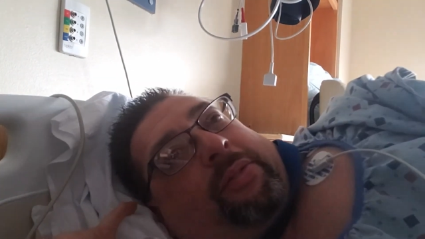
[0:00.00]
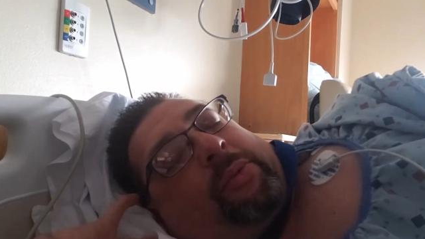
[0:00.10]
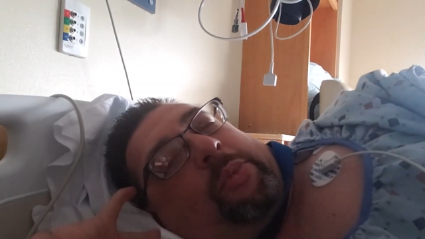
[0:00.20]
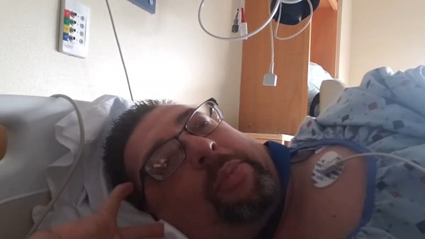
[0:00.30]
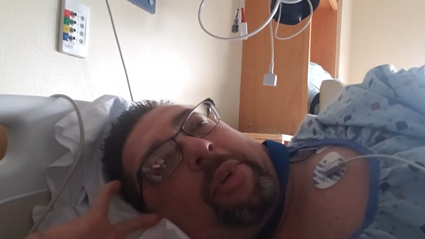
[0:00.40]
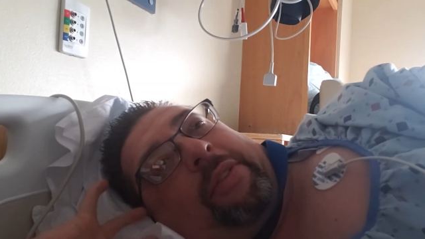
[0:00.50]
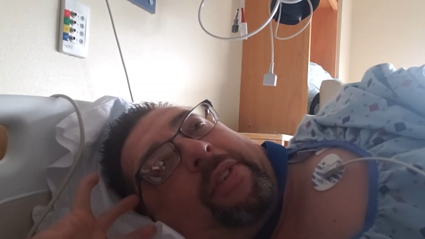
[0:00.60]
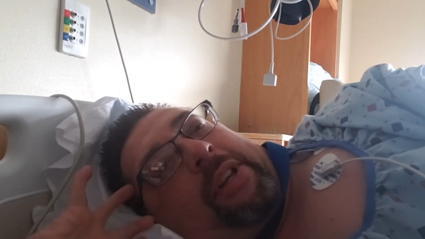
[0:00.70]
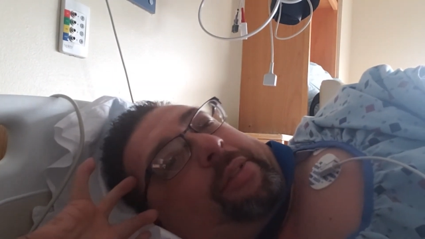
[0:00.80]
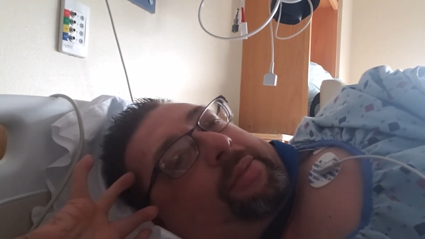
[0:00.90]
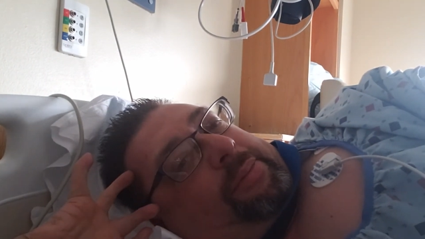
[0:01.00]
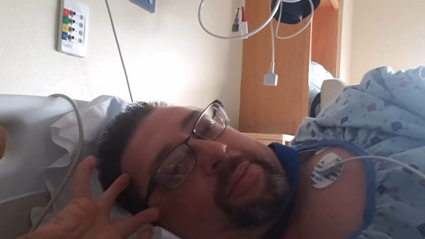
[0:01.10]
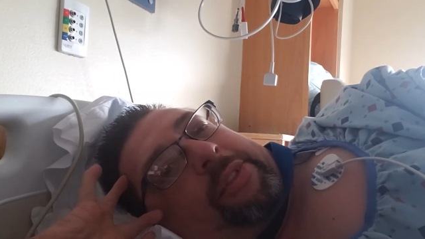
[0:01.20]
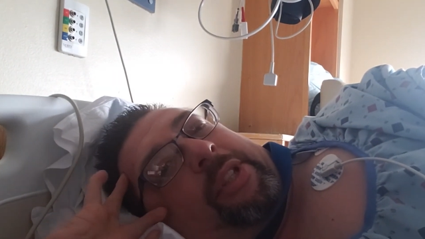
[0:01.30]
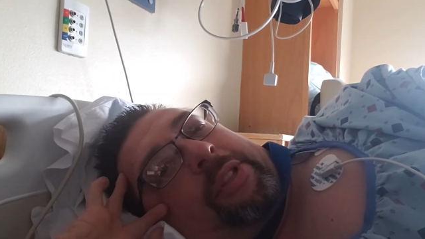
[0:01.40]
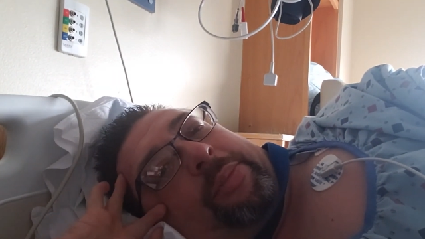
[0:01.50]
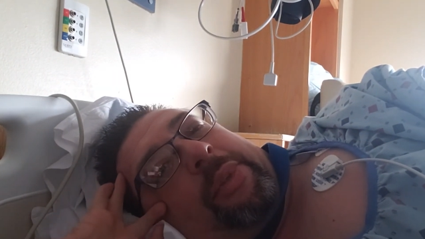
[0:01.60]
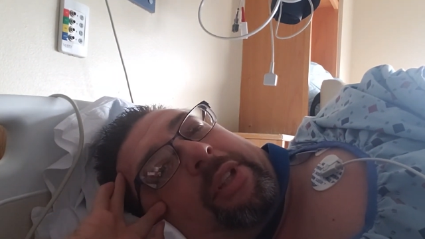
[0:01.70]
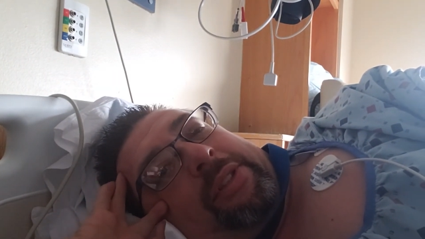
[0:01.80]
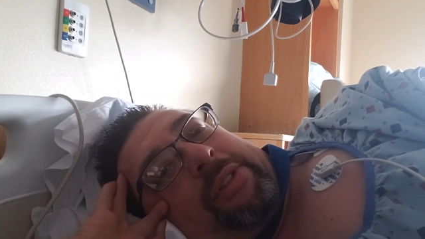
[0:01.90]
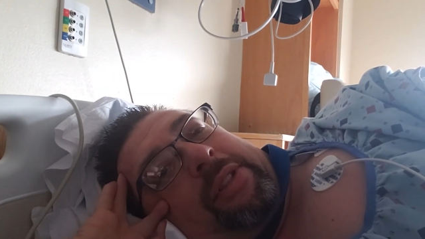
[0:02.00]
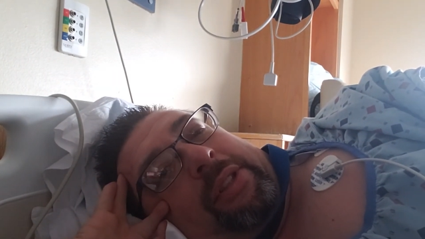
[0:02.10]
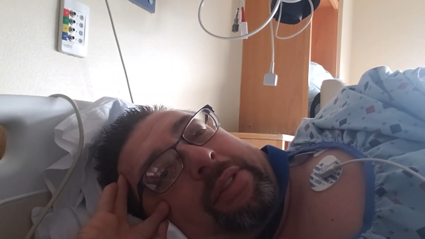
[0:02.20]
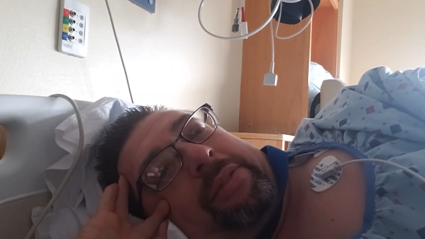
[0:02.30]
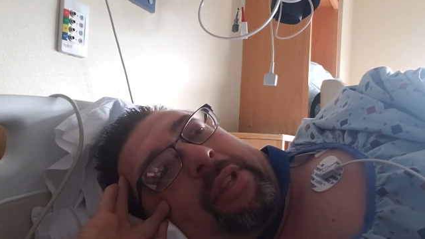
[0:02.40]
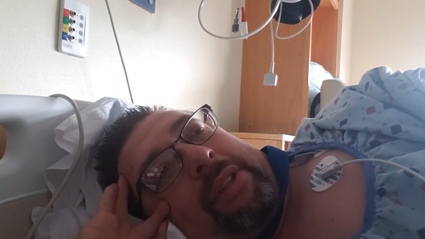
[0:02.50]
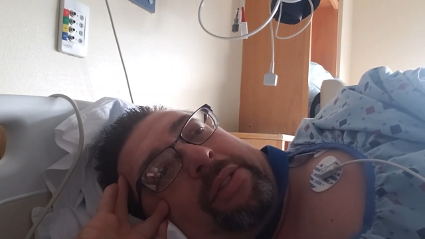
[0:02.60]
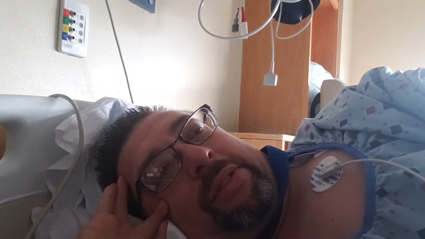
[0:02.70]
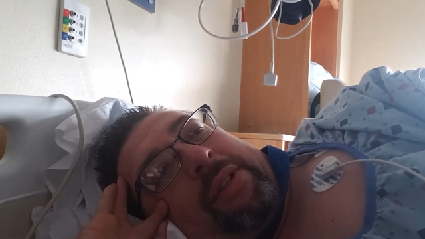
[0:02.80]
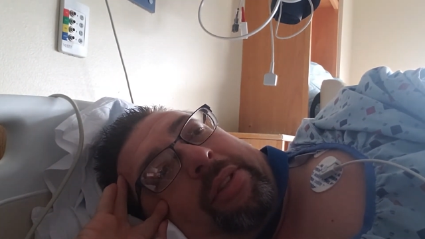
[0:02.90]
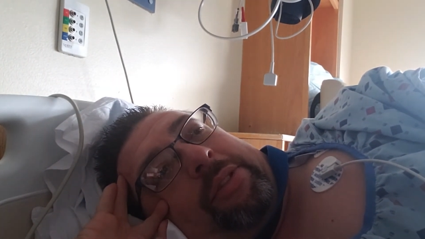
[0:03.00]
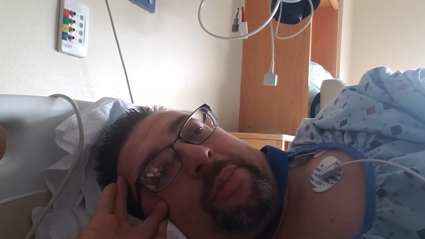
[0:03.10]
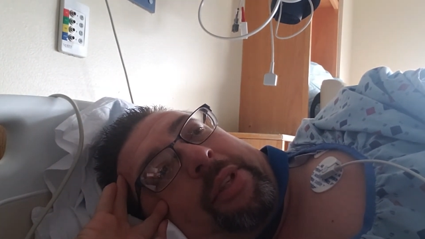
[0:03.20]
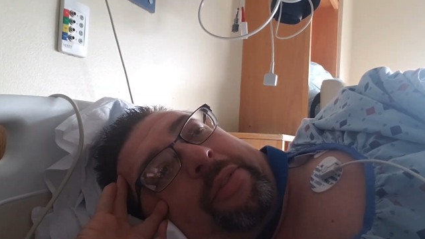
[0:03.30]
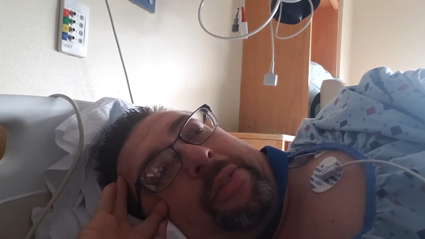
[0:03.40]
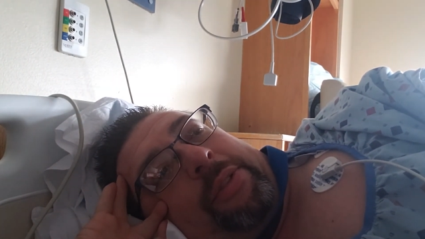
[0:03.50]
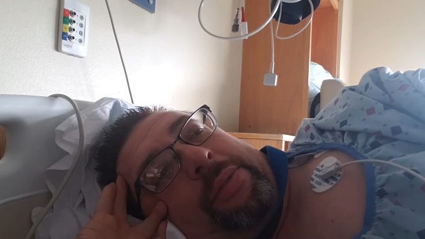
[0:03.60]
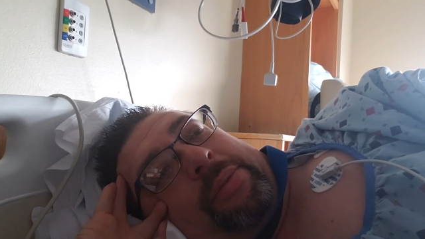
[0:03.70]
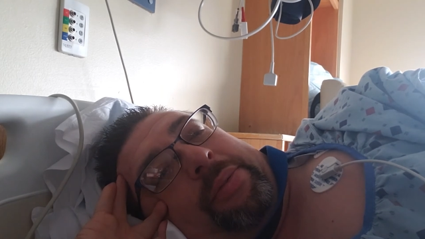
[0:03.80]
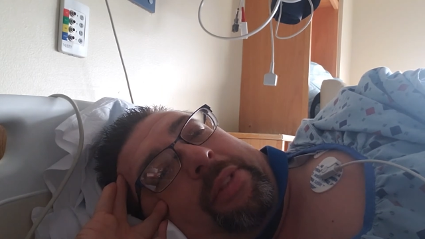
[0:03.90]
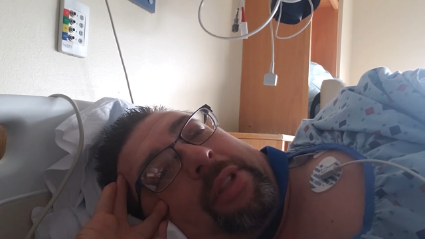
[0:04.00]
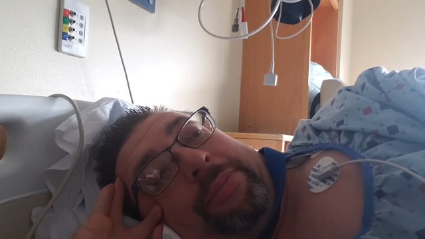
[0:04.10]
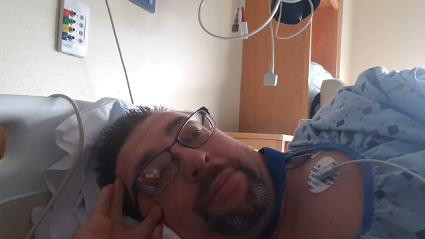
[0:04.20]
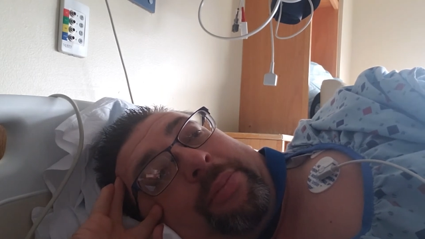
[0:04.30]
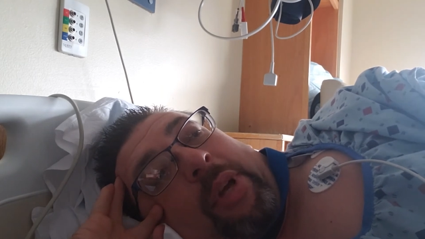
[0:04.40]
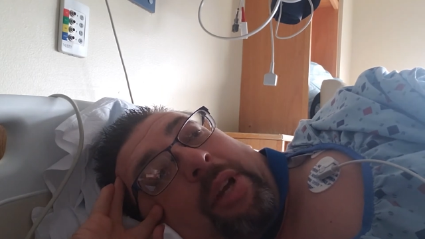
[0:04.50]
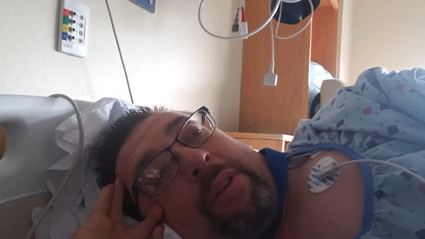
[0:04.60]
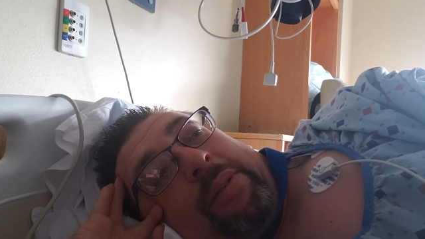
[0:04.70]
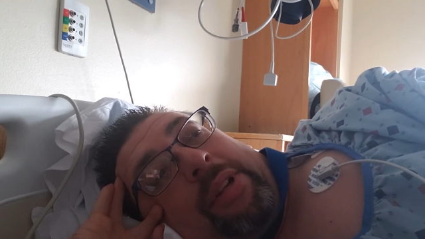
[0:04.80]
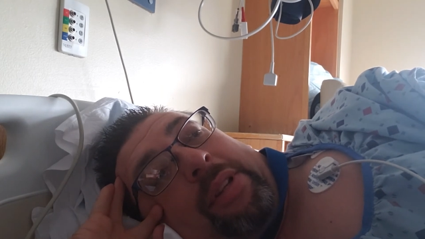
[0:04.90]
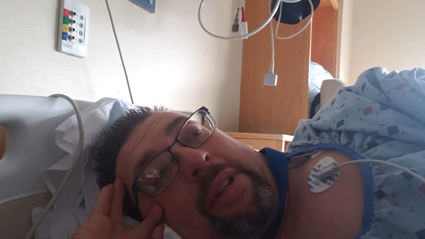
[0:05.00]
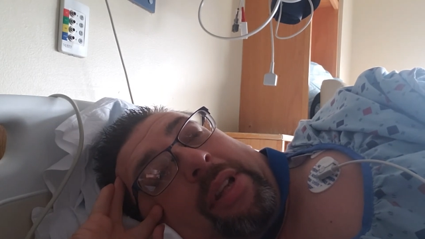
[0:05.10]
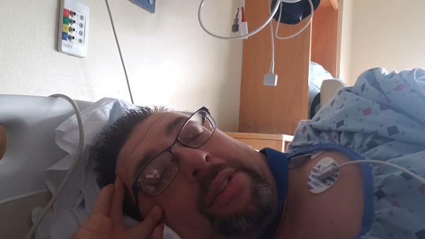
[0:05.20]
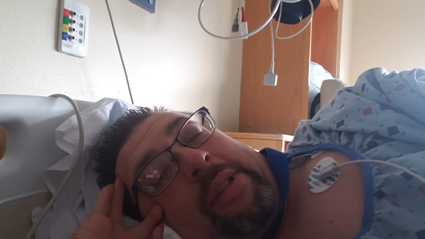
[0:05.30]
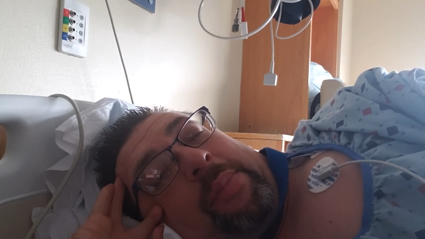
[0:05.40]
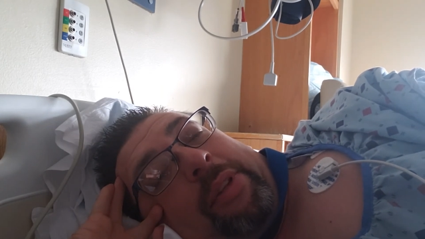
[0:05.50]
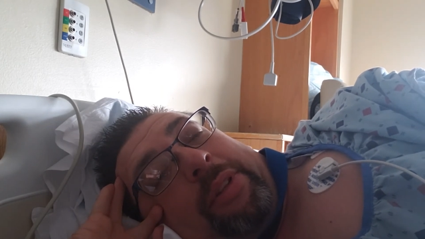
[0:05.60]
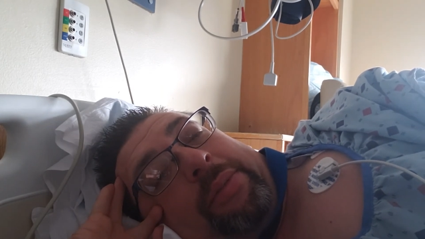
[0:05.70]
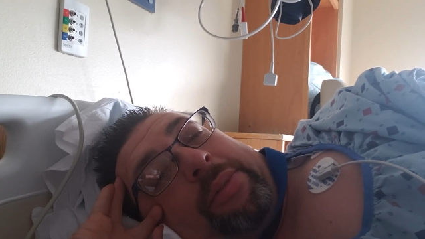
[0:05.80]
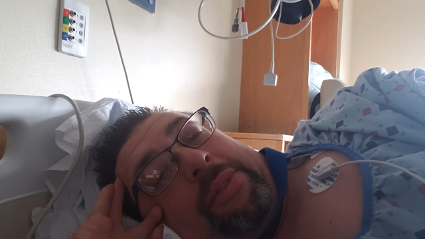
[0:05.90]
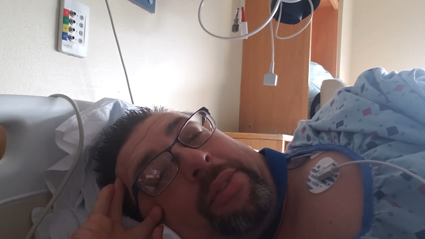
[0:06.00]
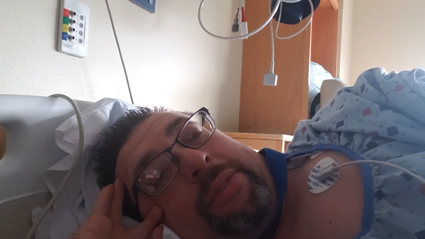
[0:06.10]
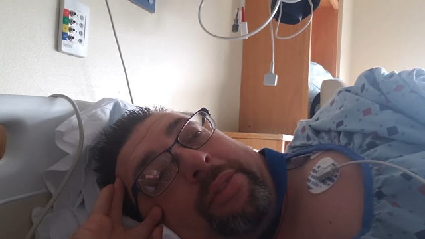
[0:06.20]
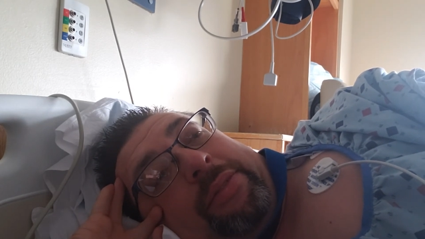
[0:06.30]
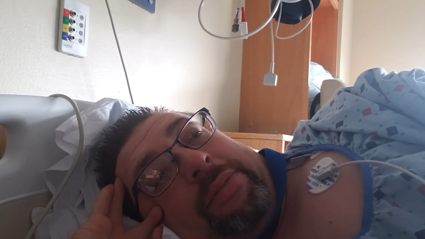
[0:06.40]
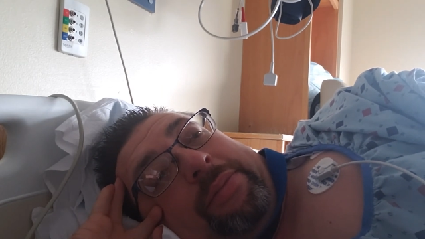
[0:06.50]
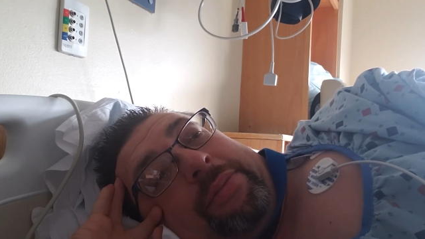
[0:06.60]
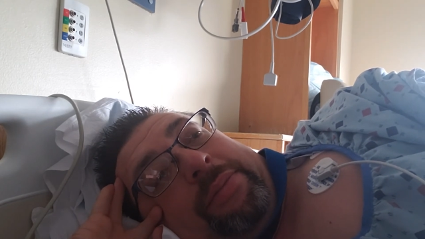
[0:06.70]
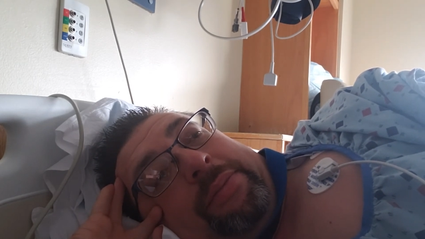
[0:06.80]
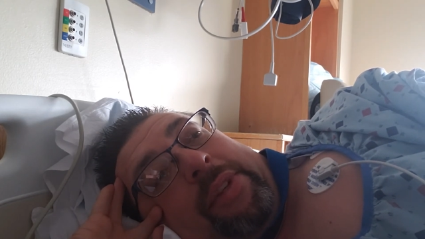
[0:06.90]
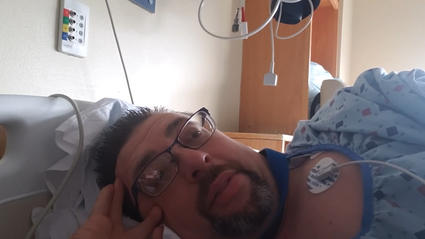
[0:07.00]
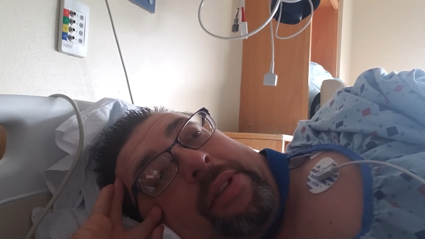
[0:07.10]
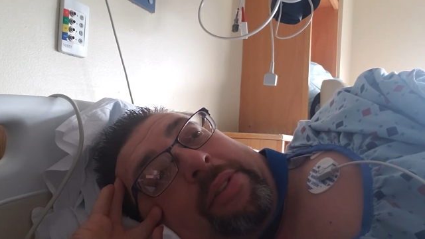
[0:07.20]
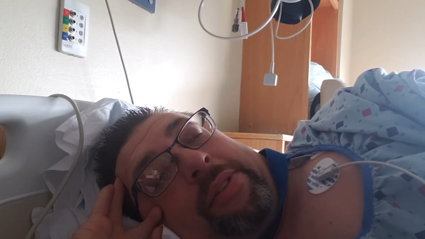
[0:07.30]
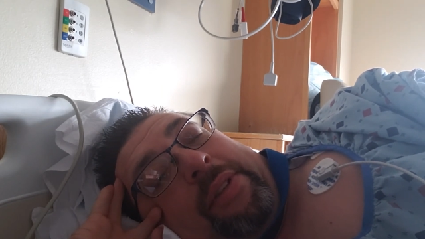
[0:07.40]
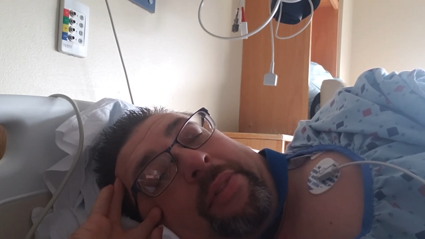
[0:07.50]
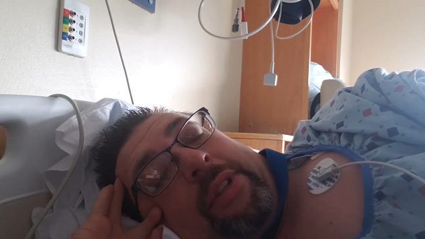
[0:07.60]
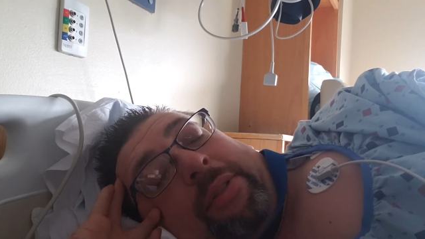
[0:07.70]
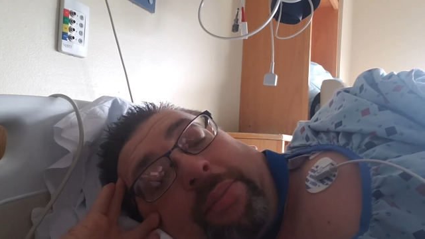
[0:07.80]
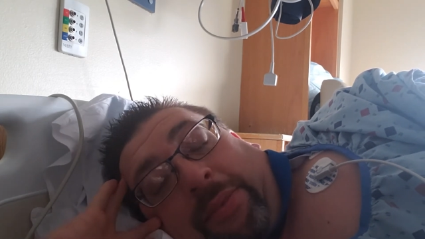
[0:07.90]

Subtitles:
Nobody's mouth can be seen.